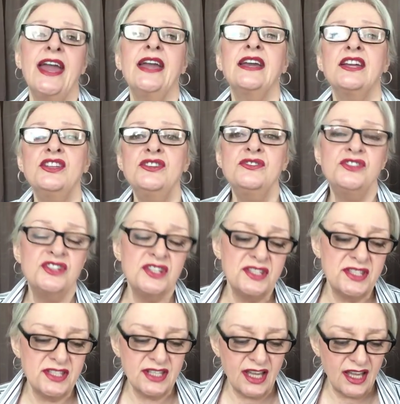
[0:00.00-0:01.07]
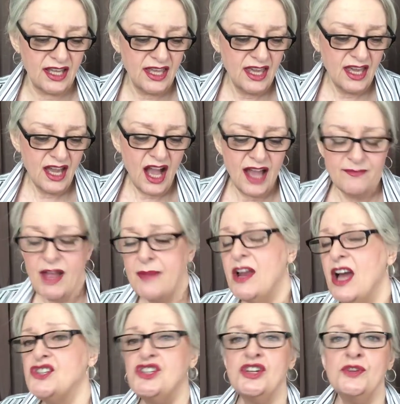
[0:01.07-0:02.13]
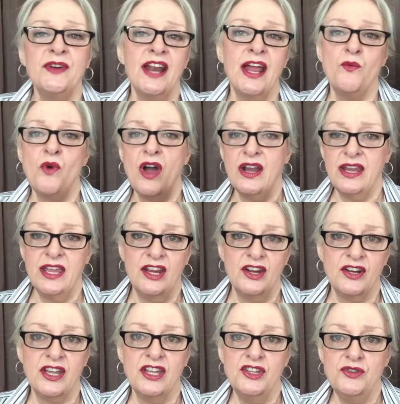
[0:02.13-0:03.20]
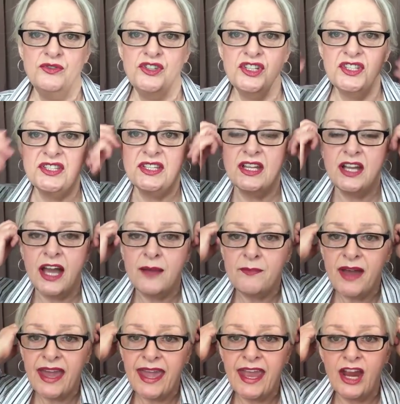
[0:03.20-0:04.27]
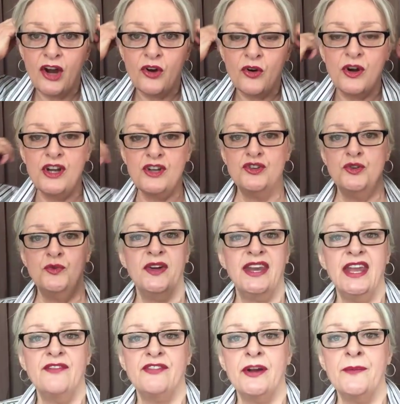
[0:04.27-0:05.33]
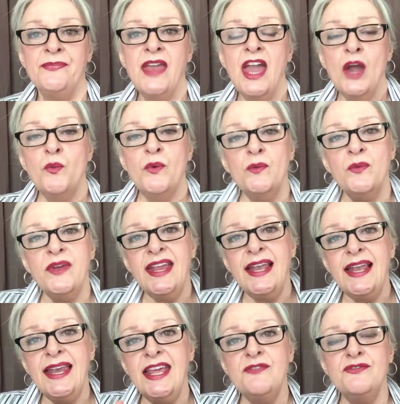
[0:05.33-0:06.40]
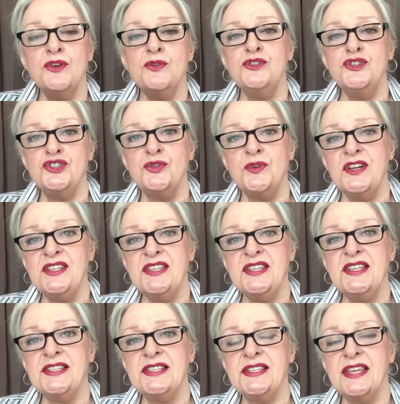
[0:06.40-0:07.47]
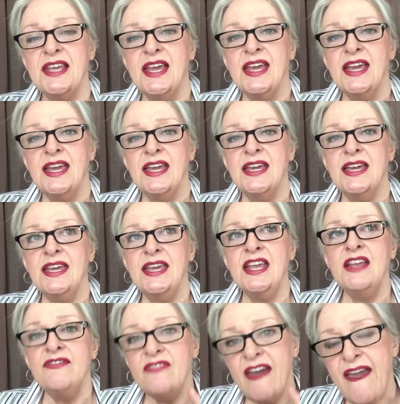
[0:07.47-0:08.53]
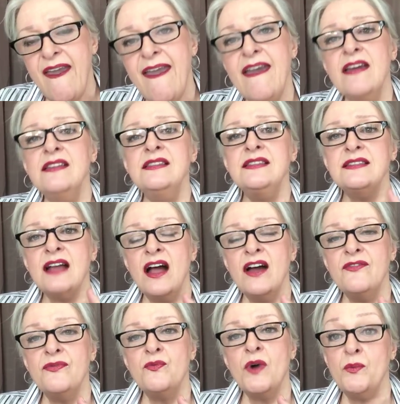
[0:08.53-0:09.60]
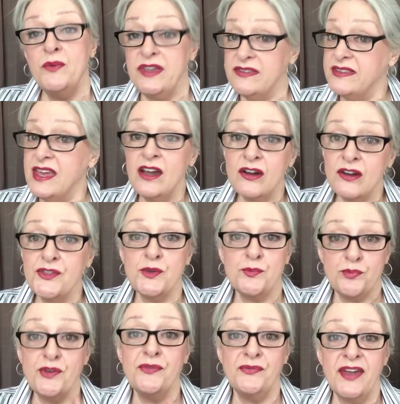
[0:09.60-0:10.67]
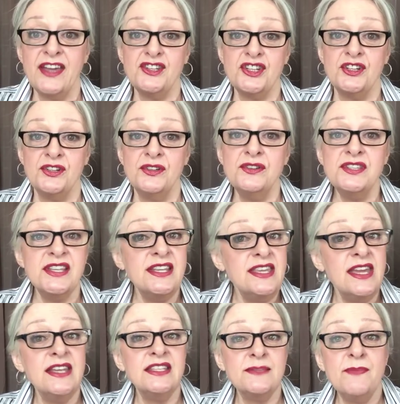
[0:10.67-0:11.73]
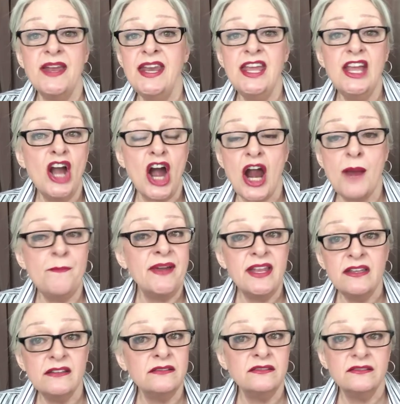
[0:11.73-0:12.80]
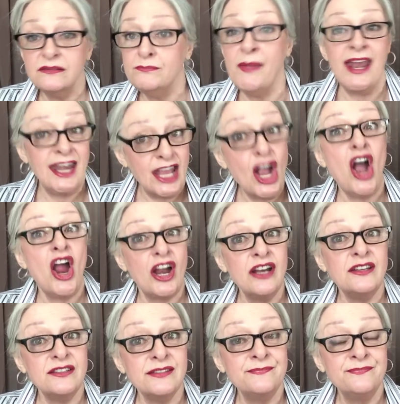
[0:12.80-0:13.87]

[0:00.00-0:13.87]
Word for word: can you just, I'm not sure what I want here. Can you just cut my hair or do whatever? When we leave those choices in the hands of what we think are the professionals, and yes, many are, but many aren't,